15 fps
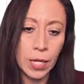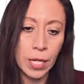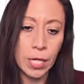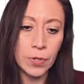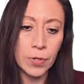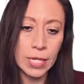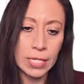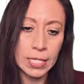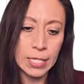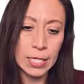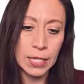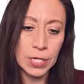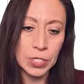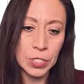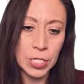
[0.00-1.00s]
Here you can
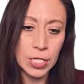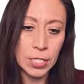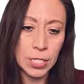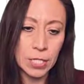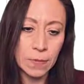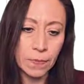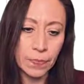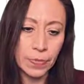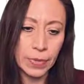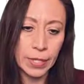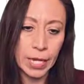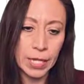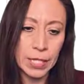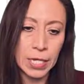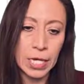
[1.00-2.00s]
see the sheets
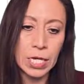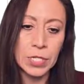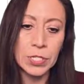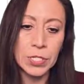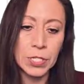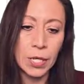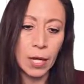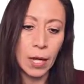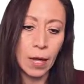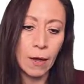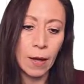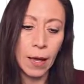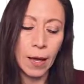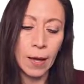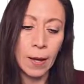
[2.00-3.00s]
that each
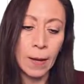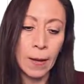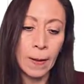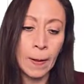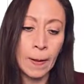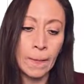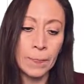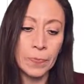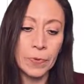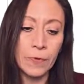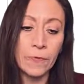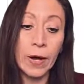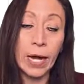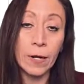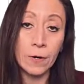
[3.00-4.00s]

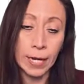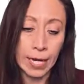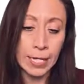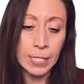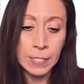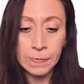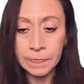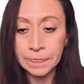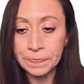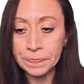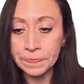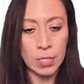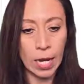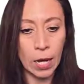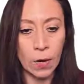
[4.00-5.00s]
file has.
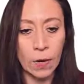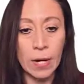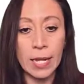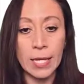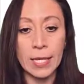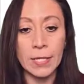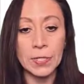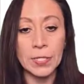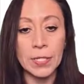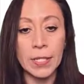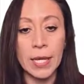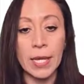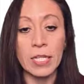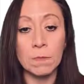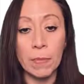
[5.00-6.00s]
Now
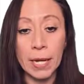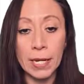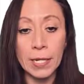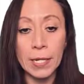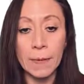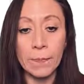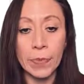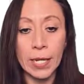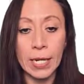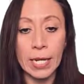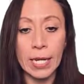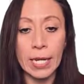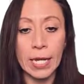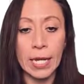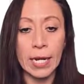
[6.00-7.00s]
let's expand.
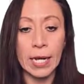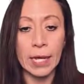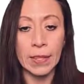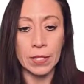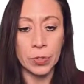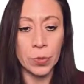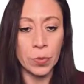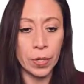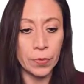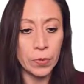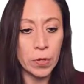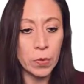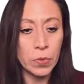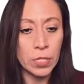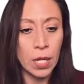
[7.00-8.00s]
Click here at the two
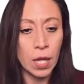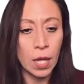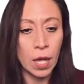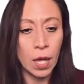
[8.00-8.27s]
arrows,